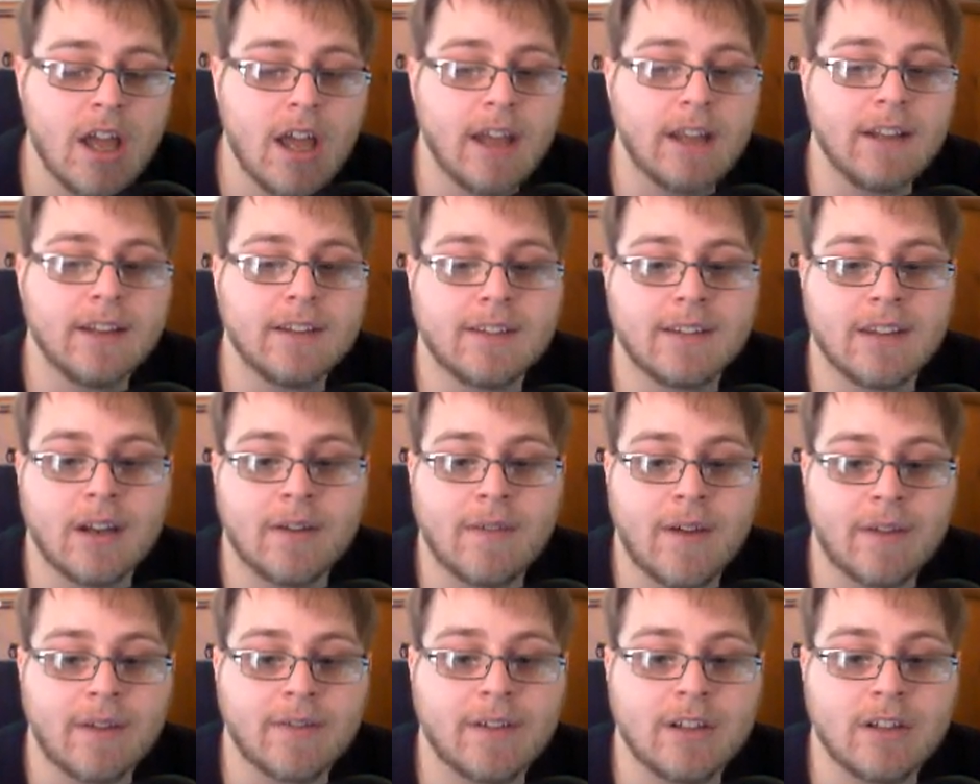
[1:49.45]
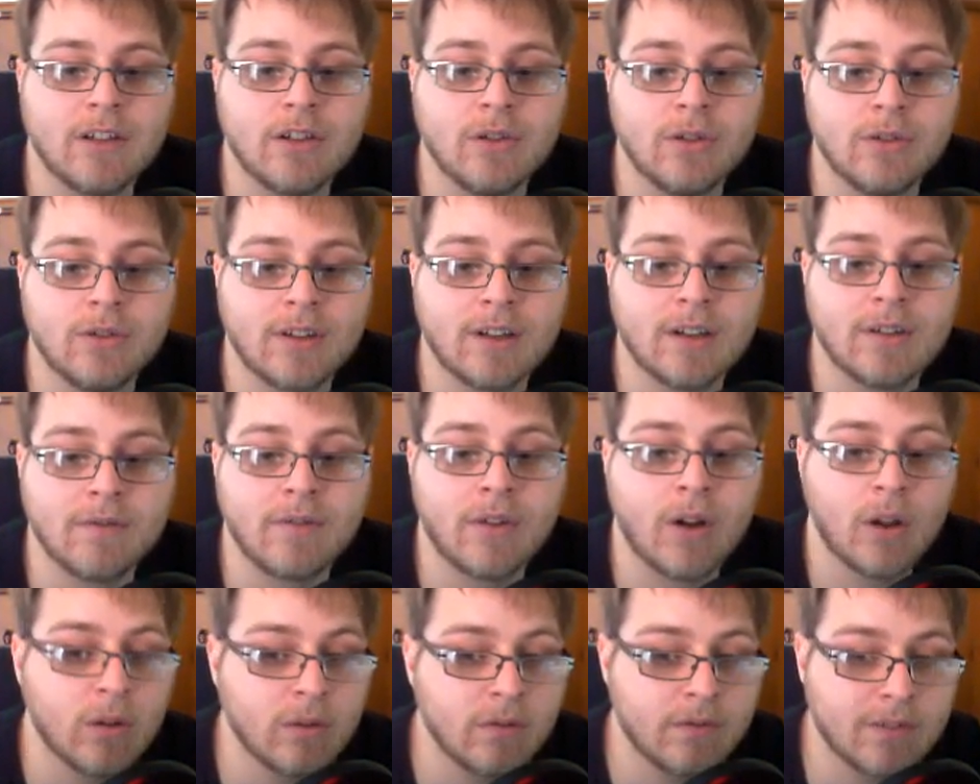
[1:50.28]
Instead of having to use an
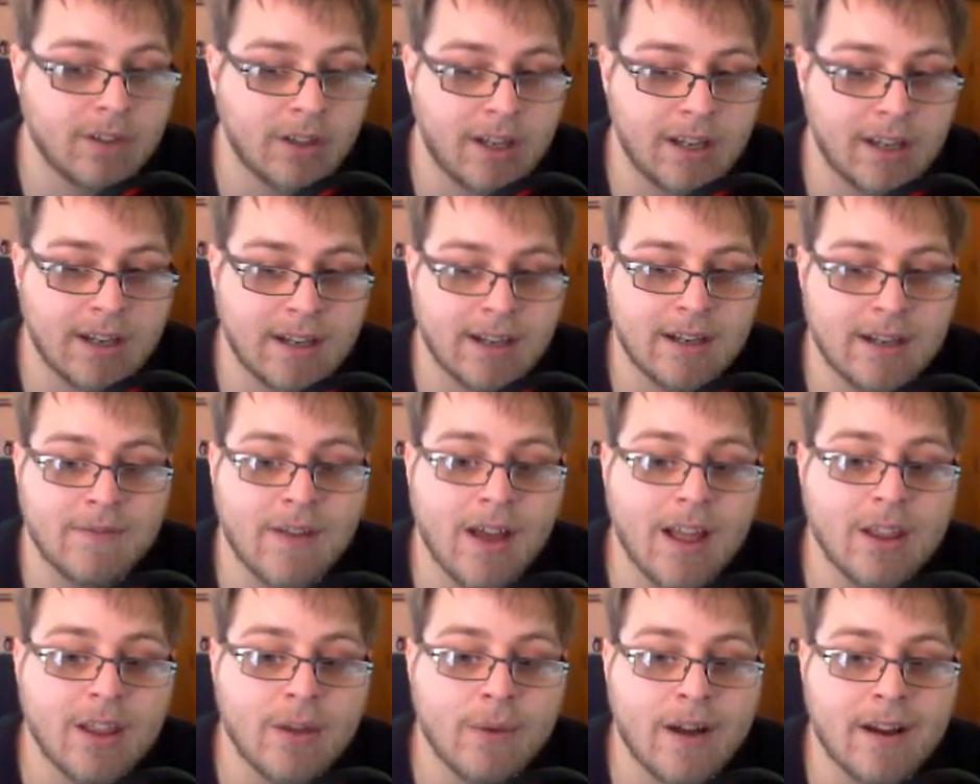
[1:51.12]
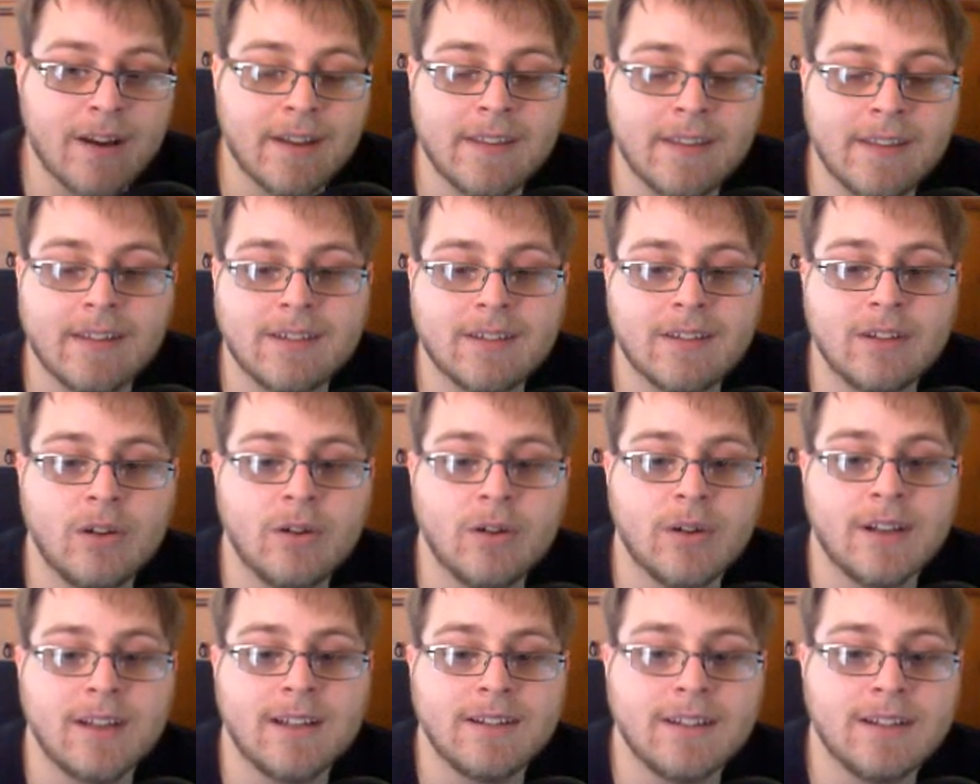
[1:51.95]
evolve to get any value out of this, you
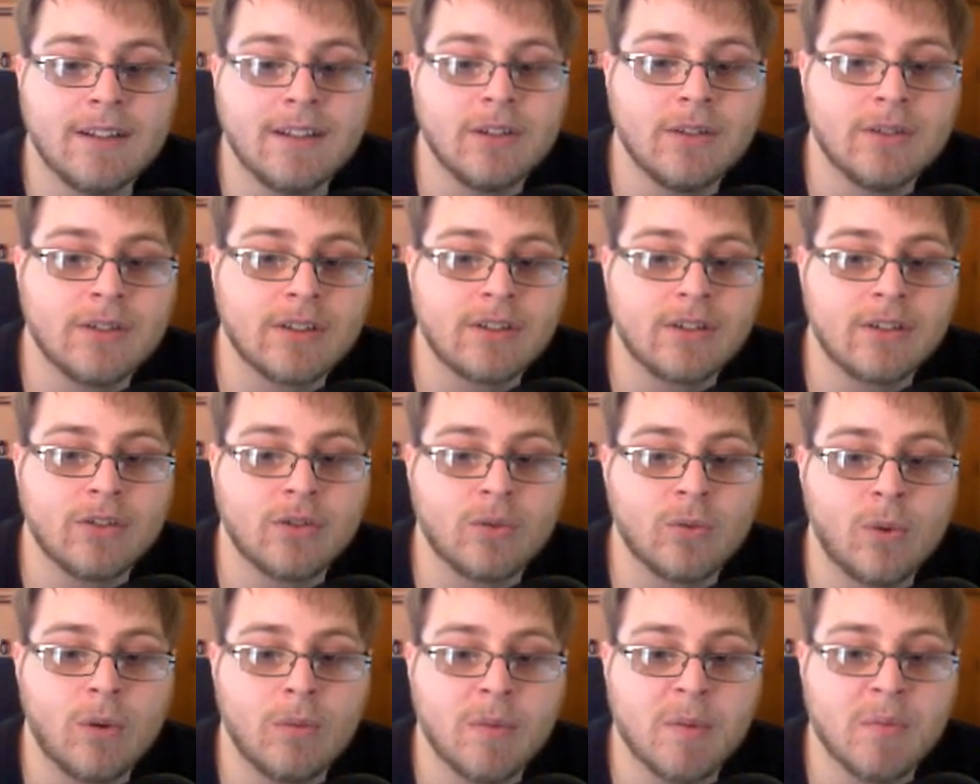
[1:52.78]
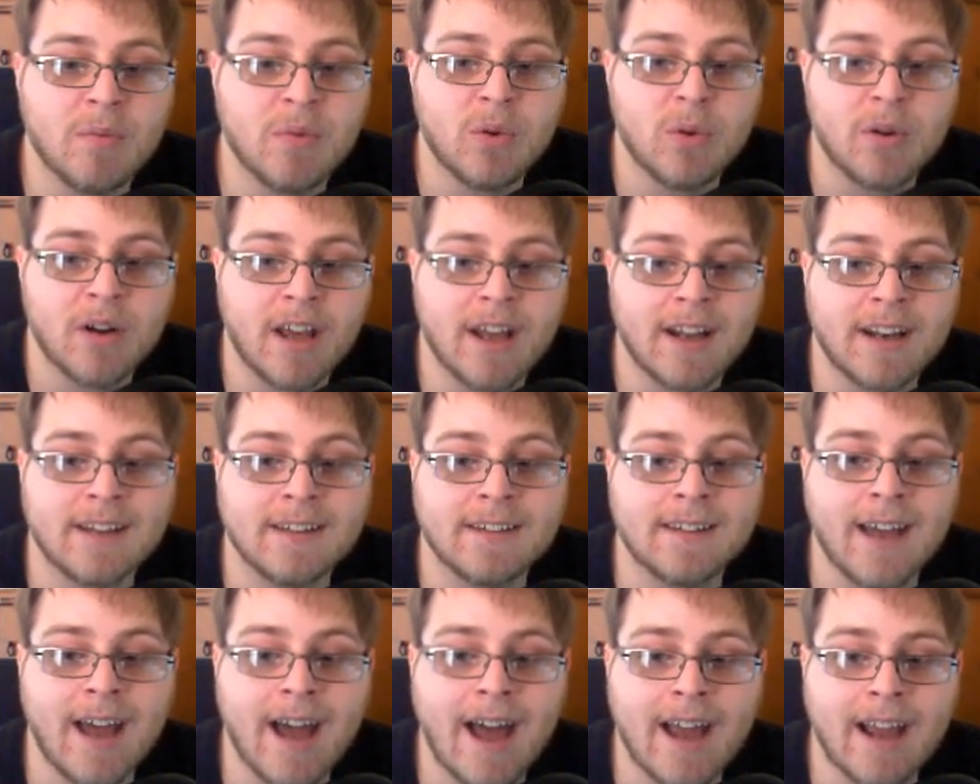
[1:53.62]
could easily use it to swarm the board and
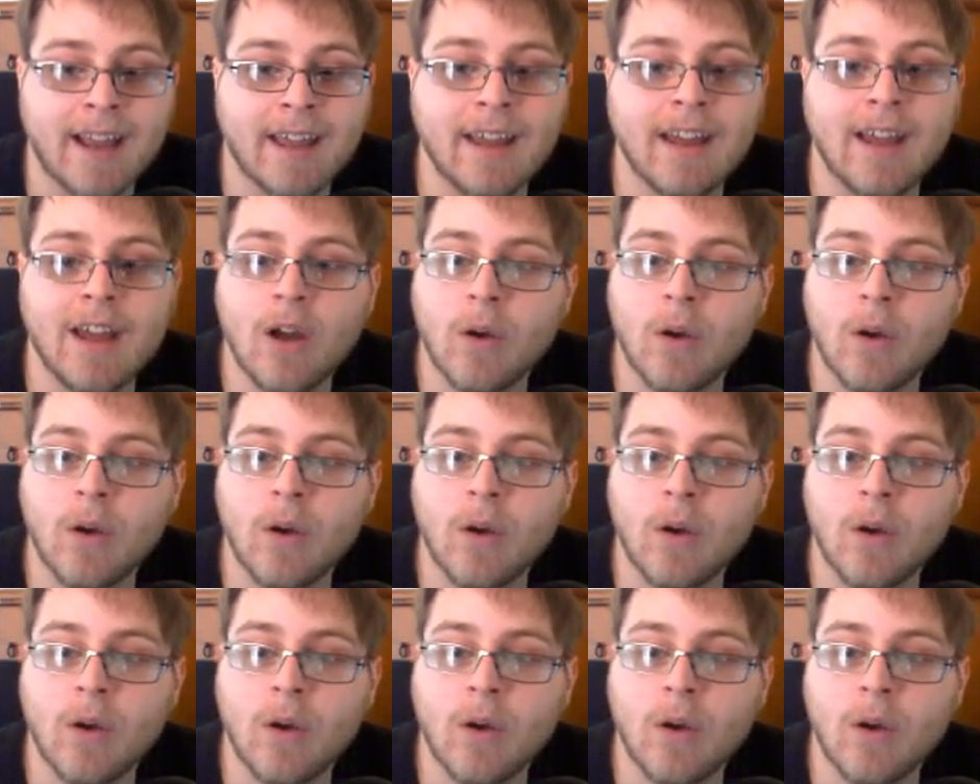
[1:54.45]
attack,